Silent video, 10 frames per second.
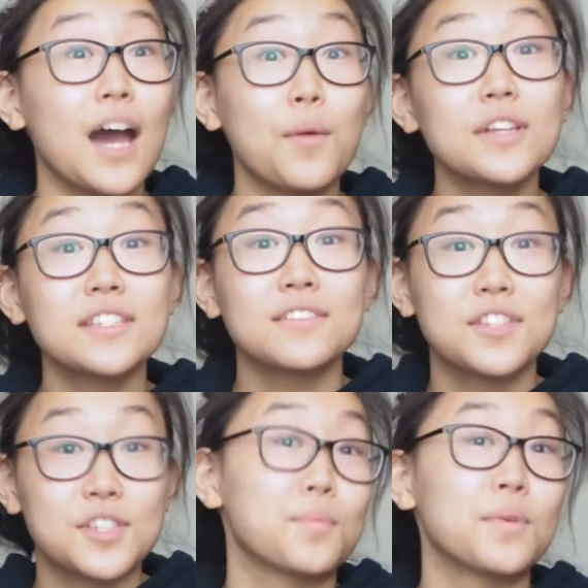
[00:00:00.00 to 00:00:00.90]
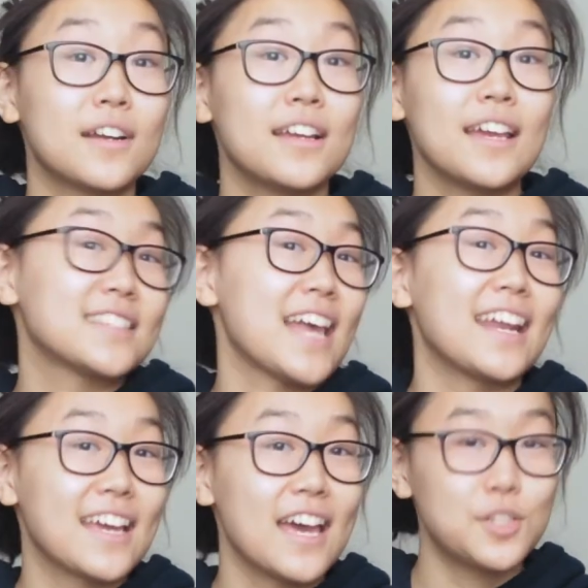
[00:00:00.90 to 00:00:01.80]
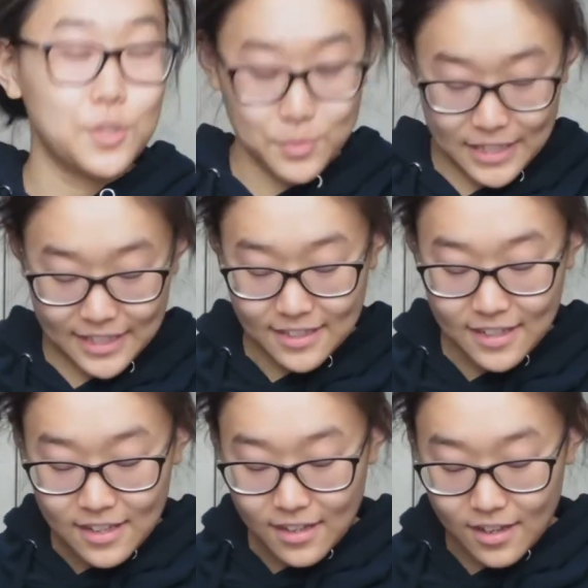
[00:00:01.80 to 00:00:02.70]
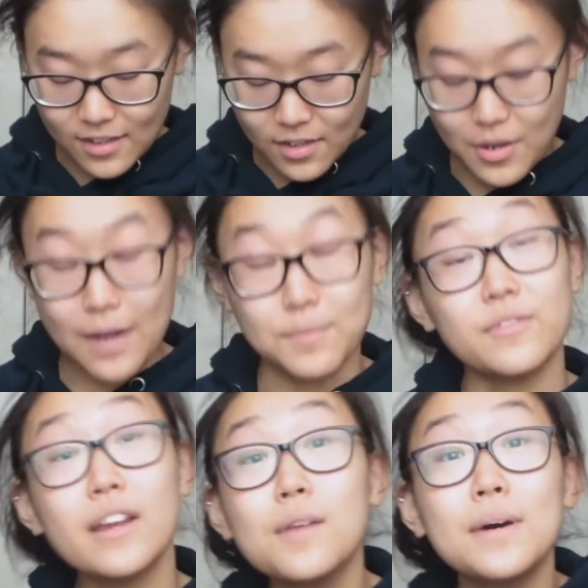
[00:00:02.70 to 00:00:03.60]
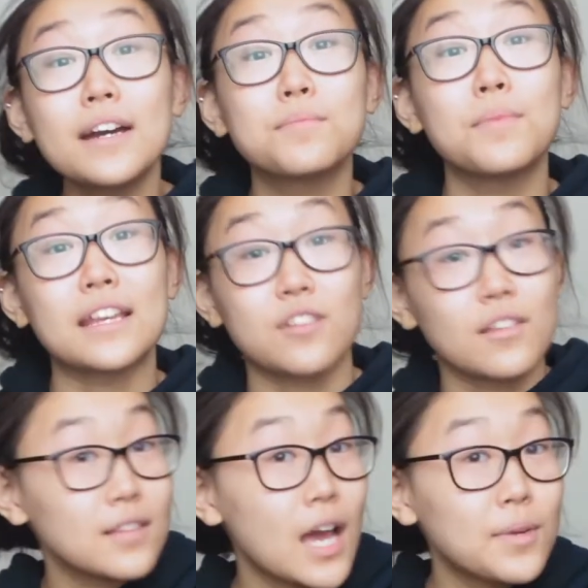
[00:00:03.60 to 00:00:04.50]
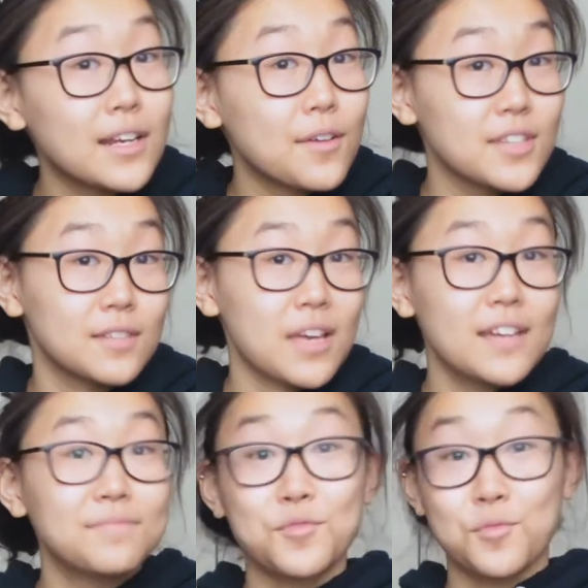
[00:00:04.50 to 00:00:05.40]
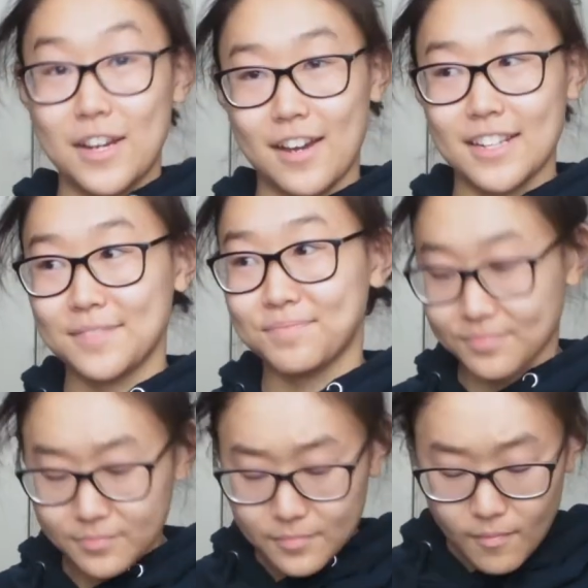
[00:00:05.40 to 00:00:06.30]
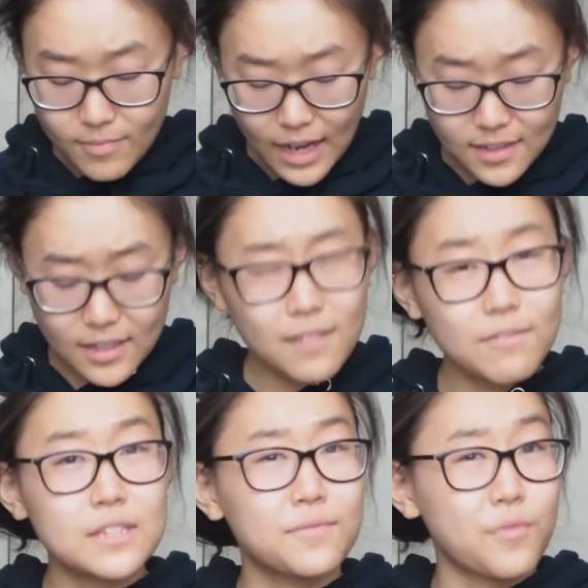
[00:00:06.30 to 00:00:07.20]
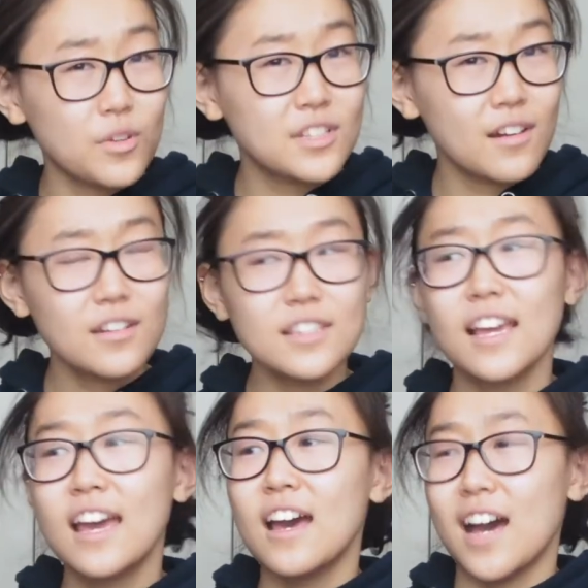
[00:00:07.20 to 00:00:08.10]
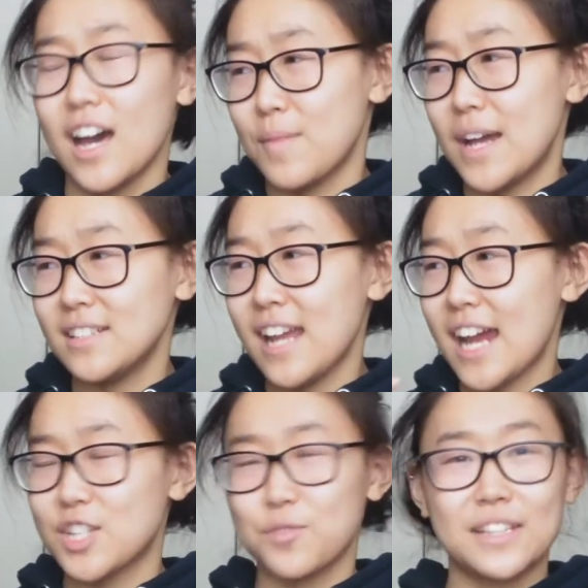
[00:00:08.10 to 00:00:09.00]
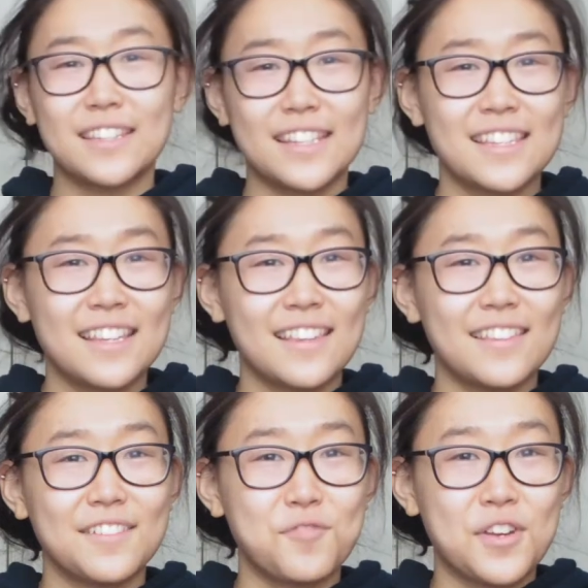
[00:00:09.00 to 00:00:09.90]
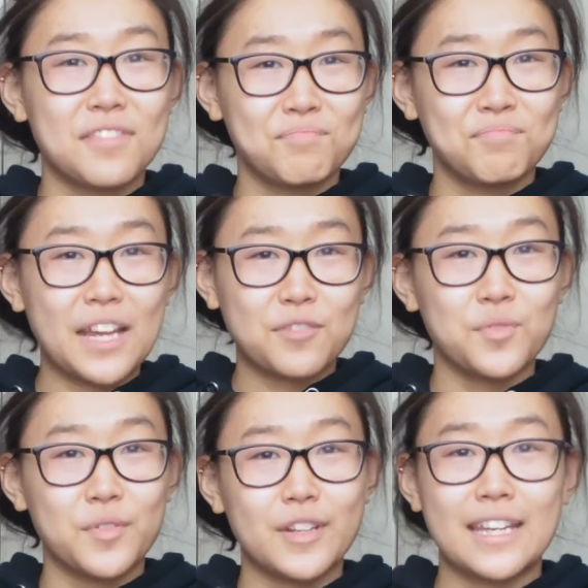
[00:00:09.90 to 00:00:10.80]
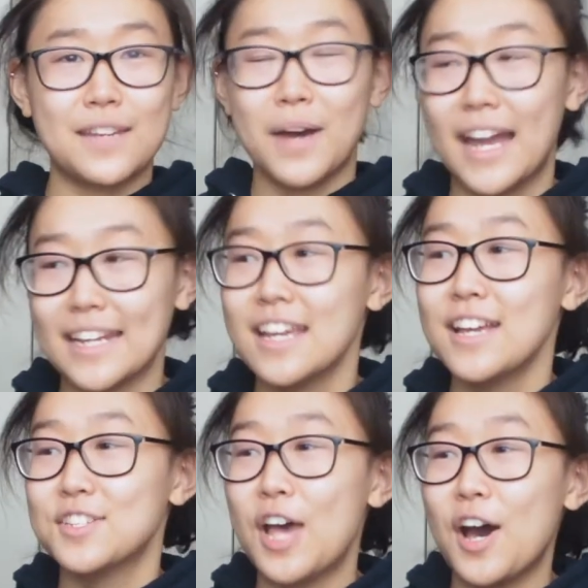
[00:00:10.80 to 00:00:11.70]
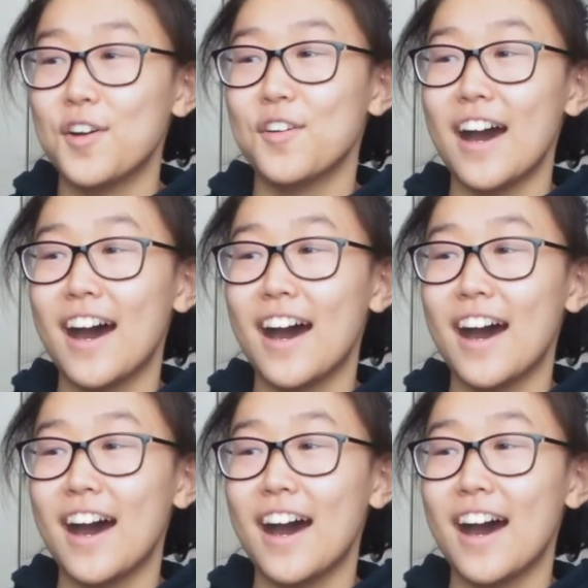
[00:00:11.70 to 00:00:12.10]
I wasn't super ecstatic to read another Silvera book, but I saw it at the library and I was like, hey, why not? I think I gave this 4 stars. I didn't actually read this with, like, reviewing in mind, so